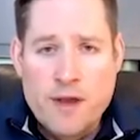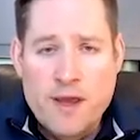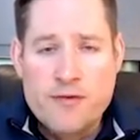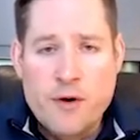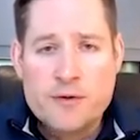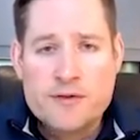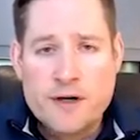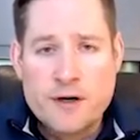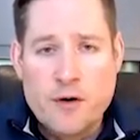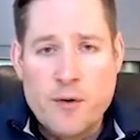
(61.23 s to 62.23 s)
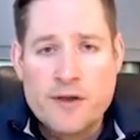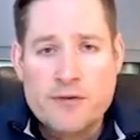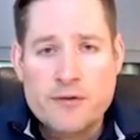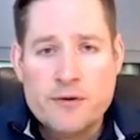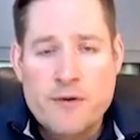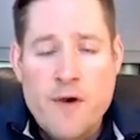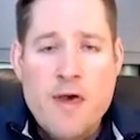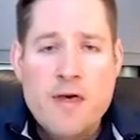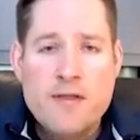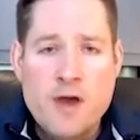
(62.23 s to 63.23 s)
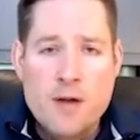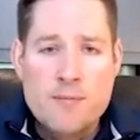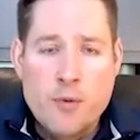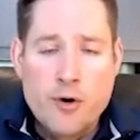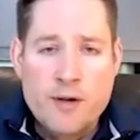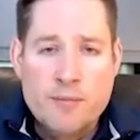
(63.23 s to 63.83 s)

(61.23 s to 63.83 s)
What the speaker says: and those that are going through the onboarding